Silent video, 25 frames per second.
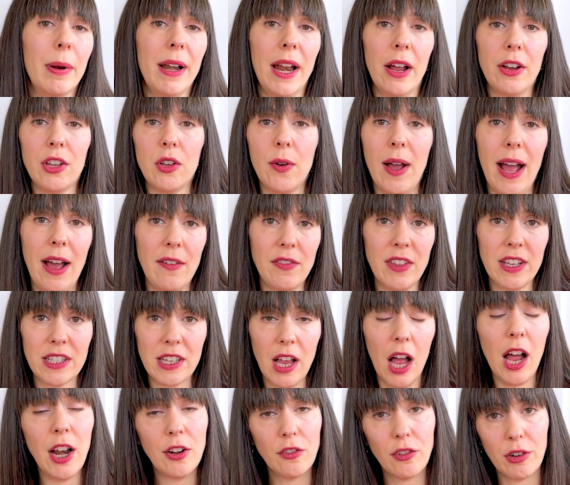but now you have this
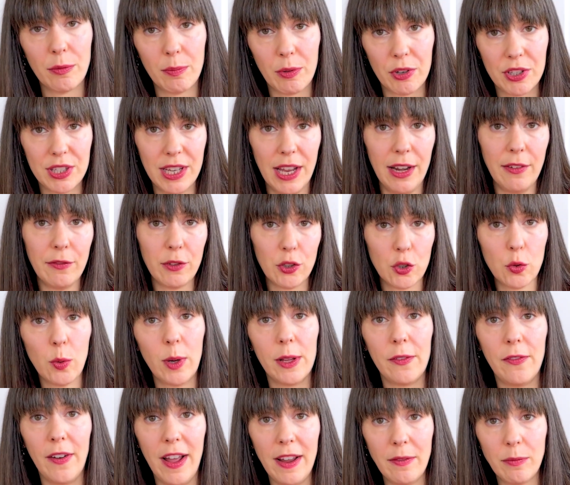100% for
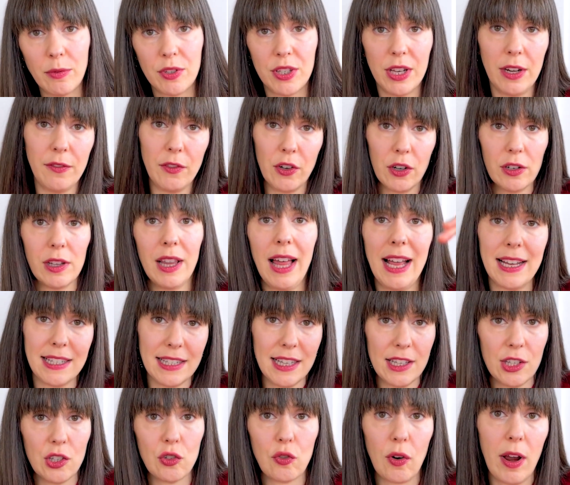25% of your class
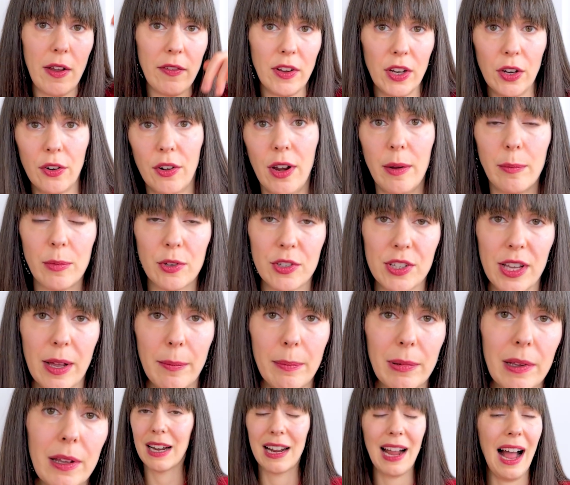that's driving your numbers
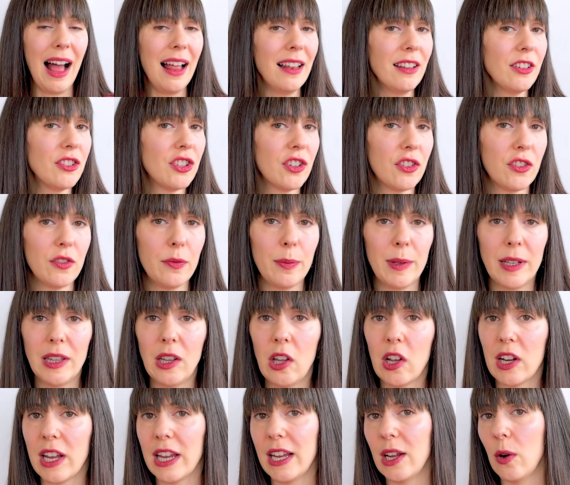up. Colleges have been
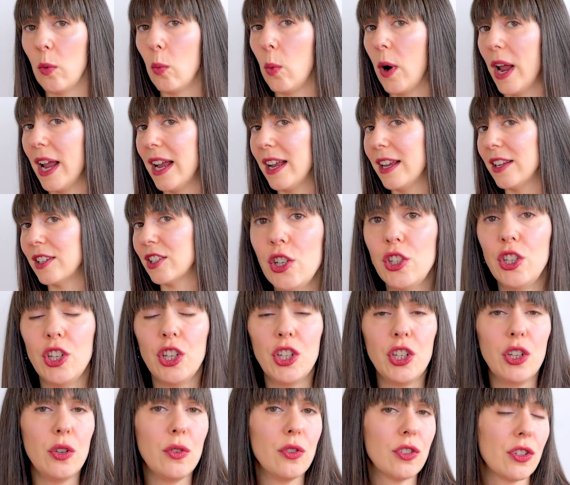looking at ways to
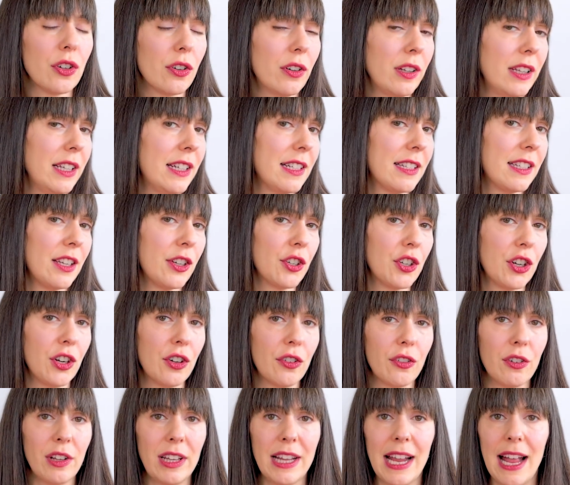use early decision
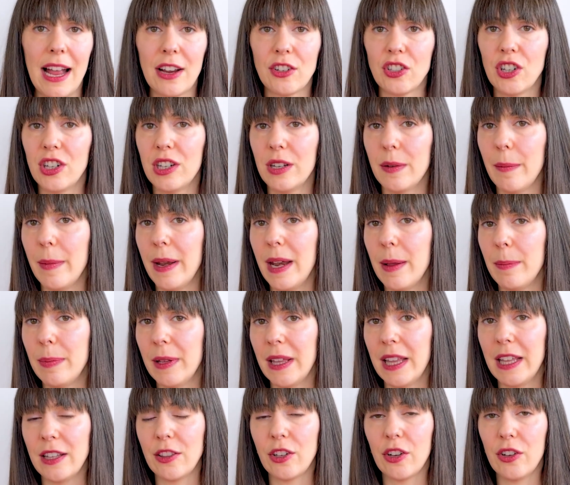and early action to
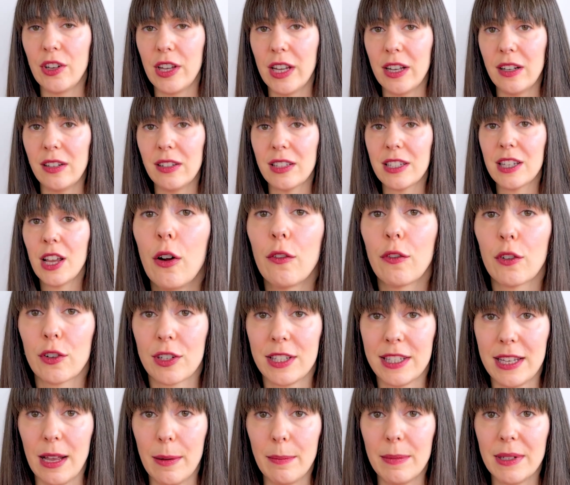manipulate their yields for
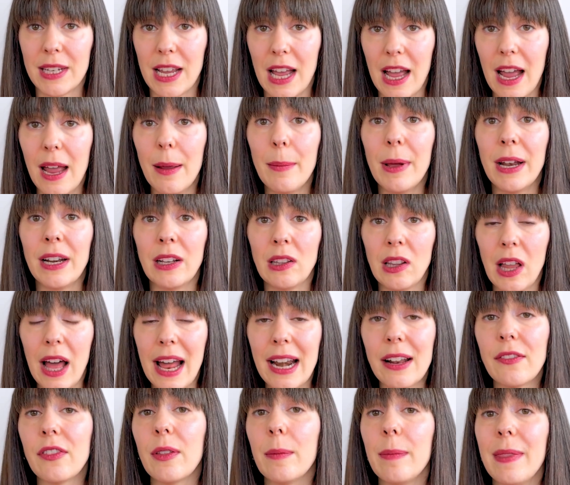some time, and a
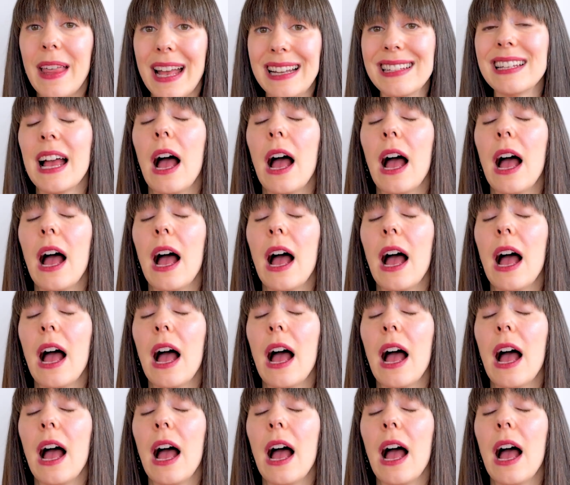lot of them, that's